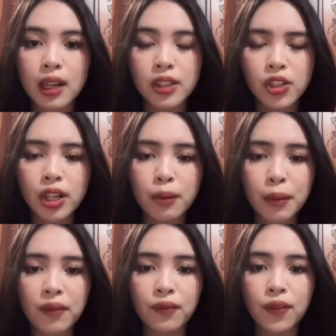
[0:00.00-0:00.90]
children
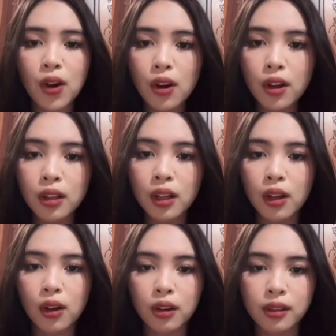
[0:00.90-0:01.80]
may fall,
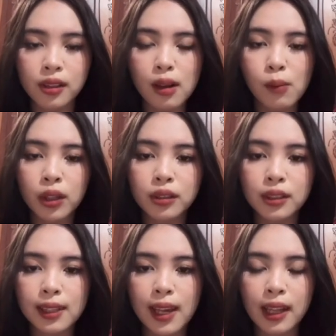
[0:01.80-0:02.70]
or someone
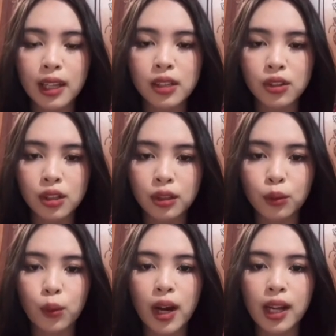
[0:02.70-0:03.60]
could get injured
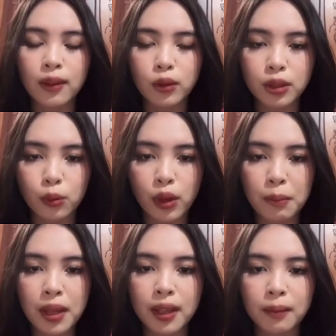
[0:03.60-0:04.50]
while
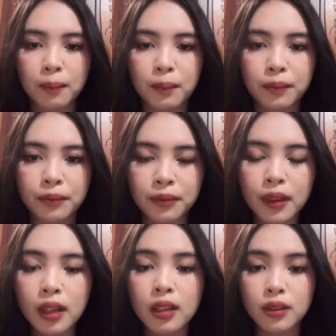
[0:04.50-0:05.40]
swimming.
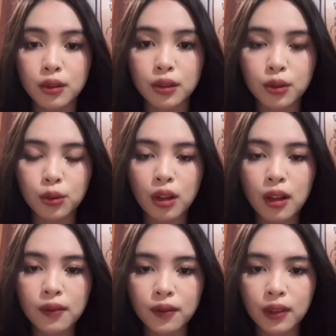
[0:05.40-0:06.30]
To
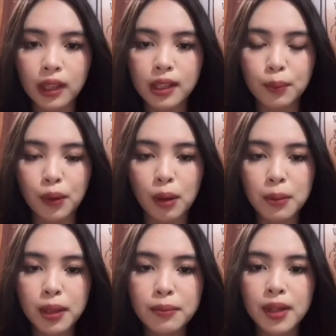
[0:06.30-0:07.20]
solve this
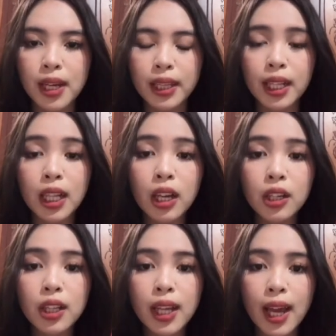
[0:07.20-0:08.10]
problem, the
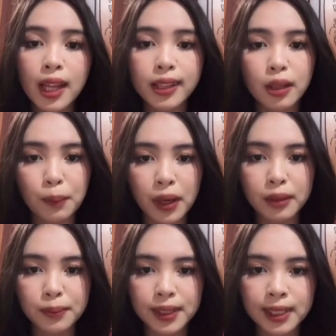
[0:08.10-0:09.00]
local health
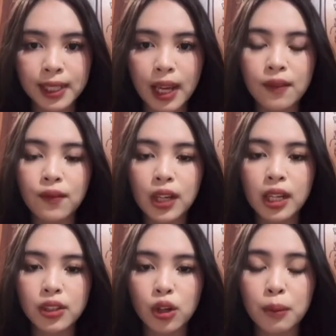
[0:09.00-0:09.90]
department and
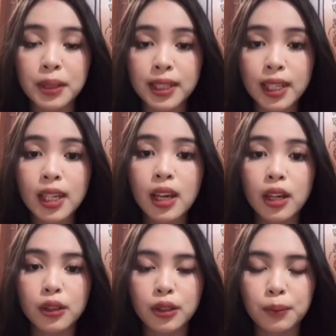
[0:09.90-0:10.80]
village committee
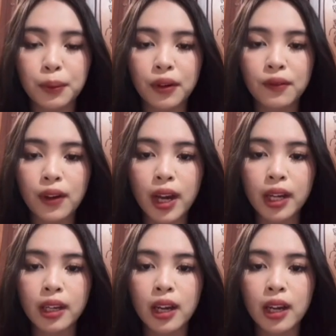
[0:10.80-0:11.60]
could provide